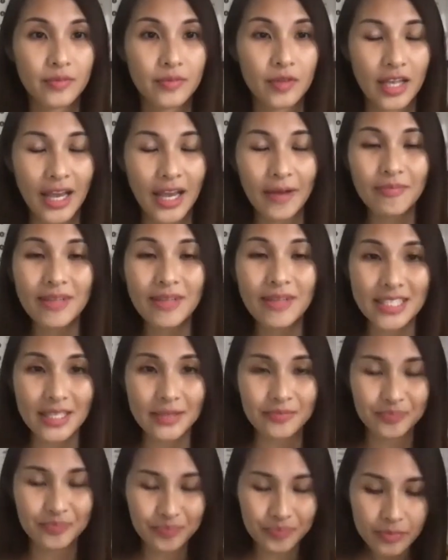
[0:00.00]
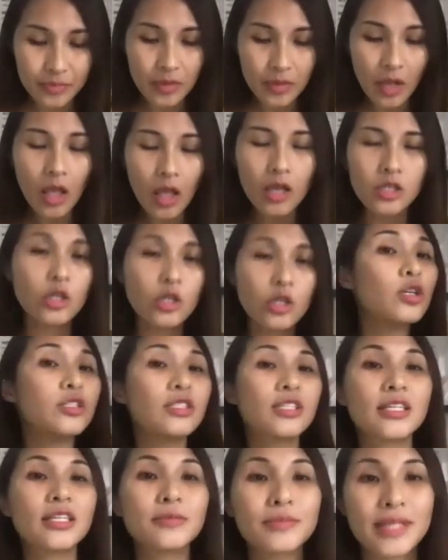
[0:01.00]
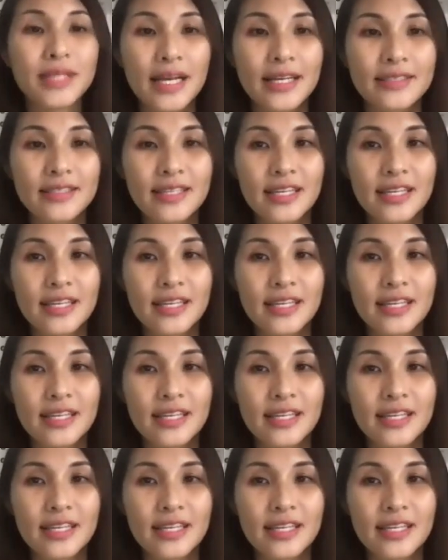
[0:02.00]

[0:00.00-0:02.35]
Okay, listen, your circumstance